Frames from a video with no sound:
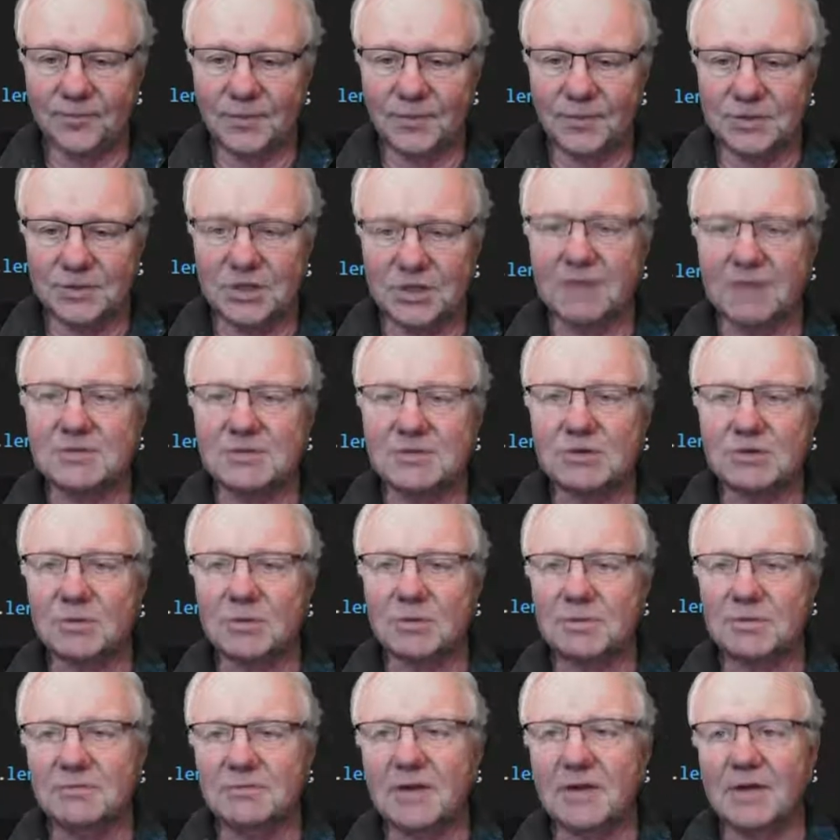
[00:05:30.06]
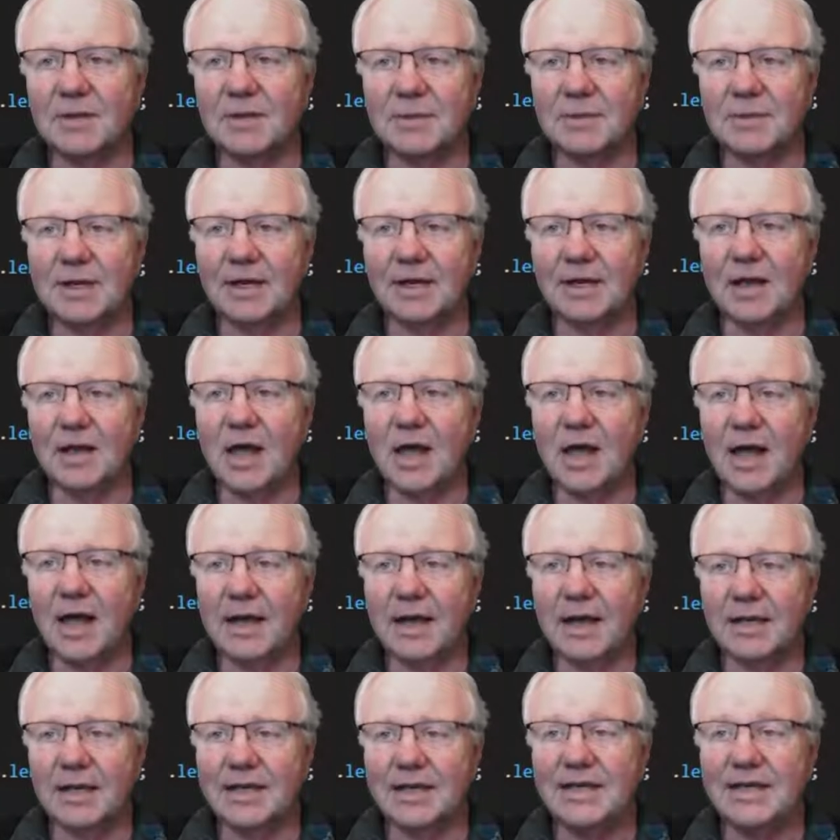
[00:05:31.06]
JavaScript development a
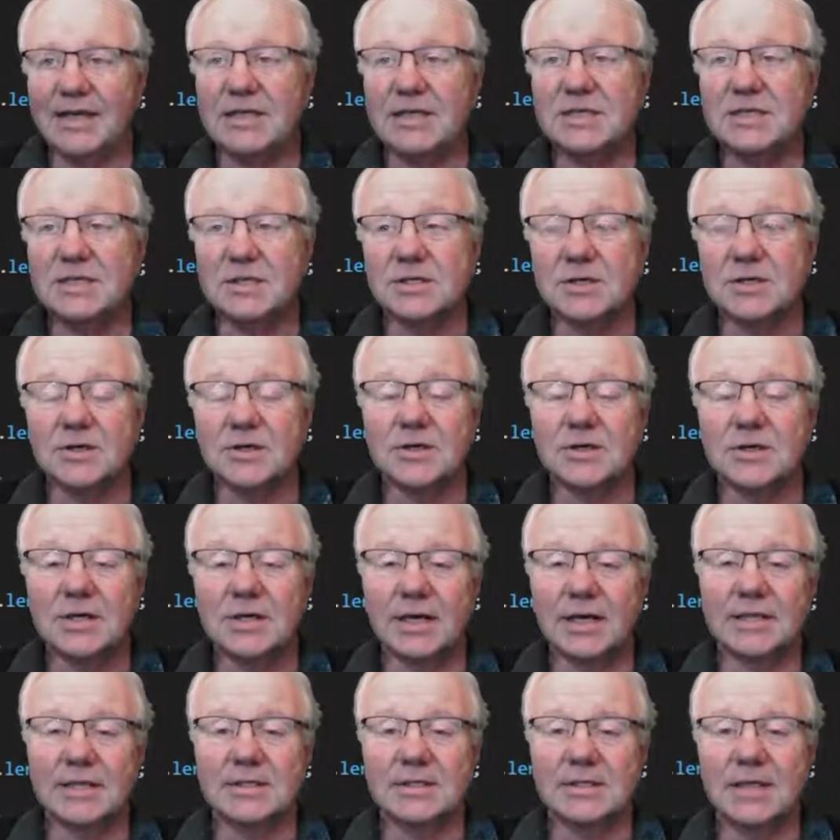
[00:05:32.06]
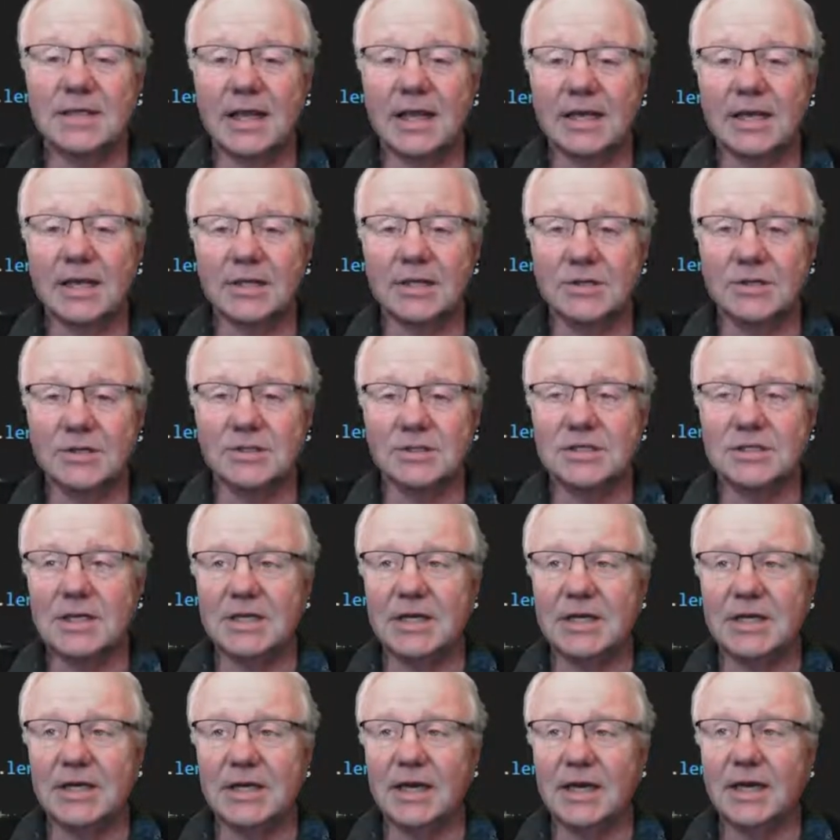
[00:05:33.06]
lot easier, in that you
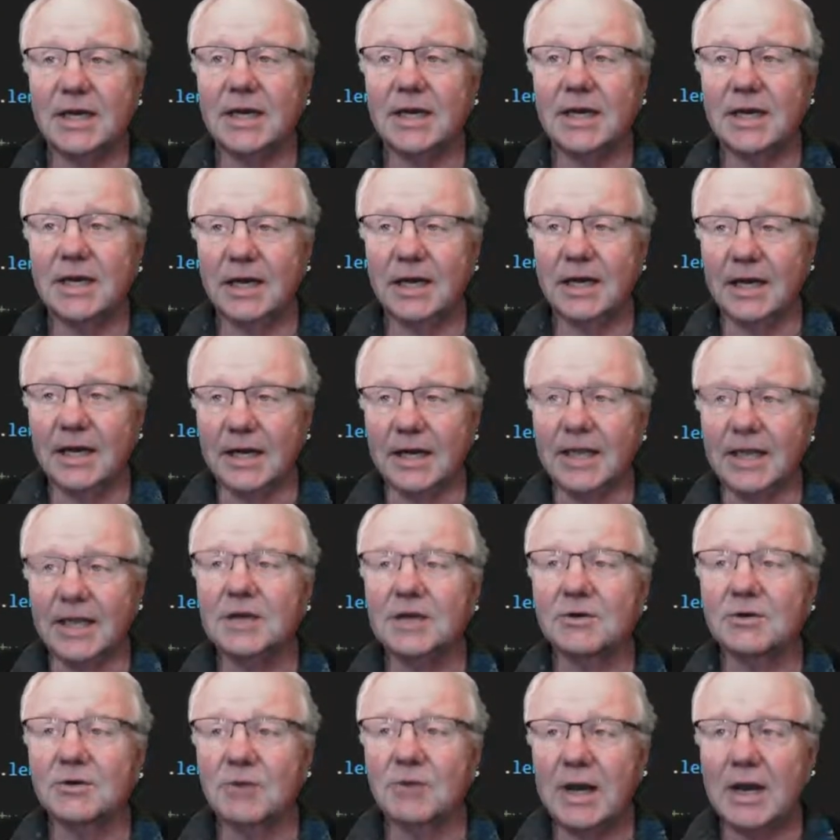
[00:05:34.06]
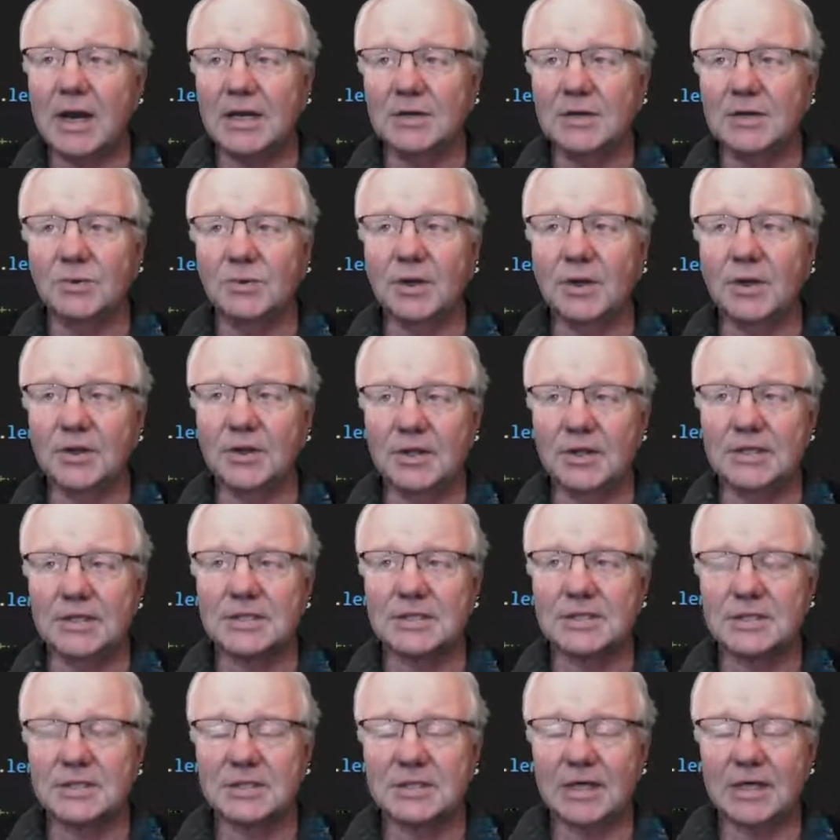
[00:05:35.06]
see integrated with
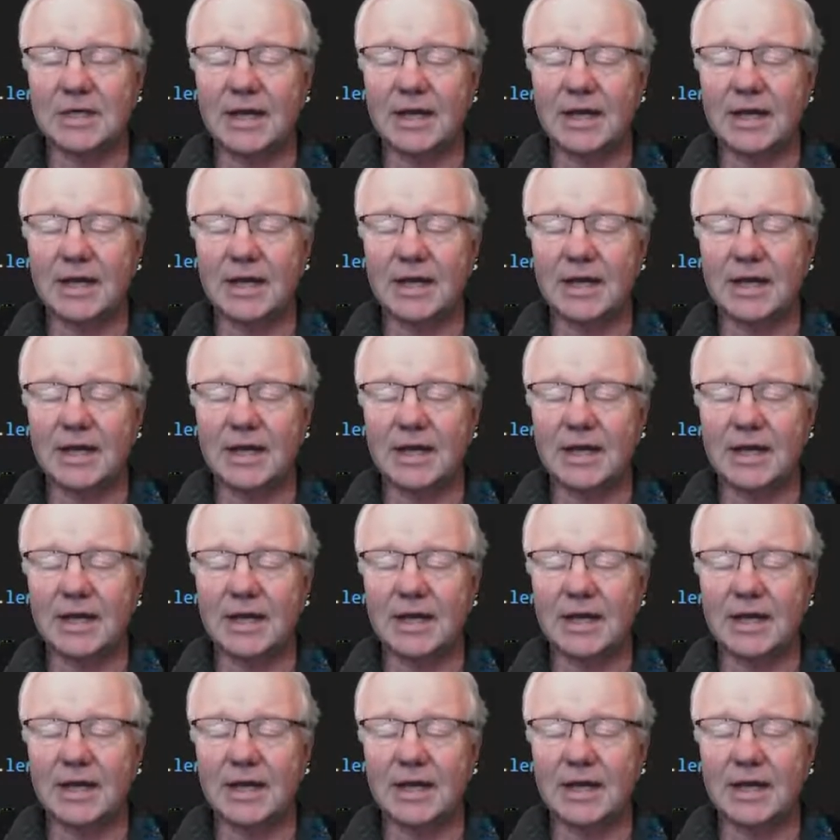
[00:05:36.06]
this